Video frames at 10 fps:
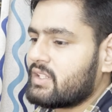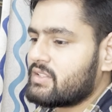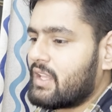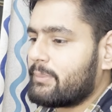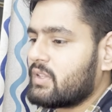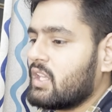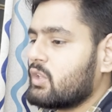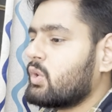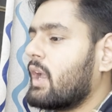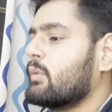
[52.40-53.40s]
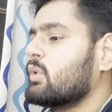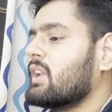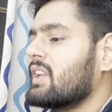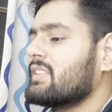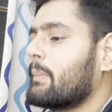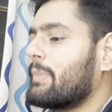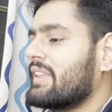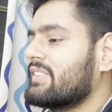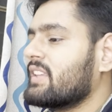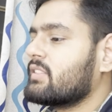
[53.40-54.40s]
steps, you have to learn the
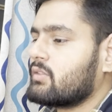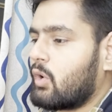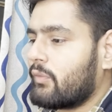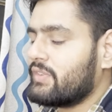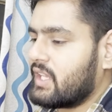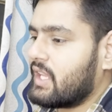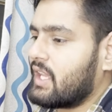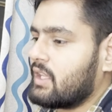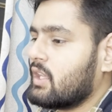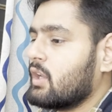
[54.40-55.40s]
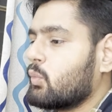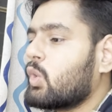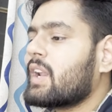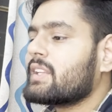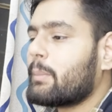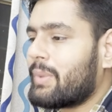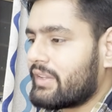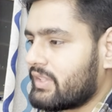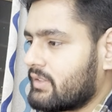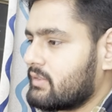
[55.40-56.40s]
basics of GenAI. What are the
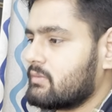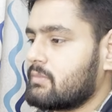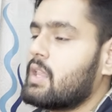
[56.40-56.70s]
basics?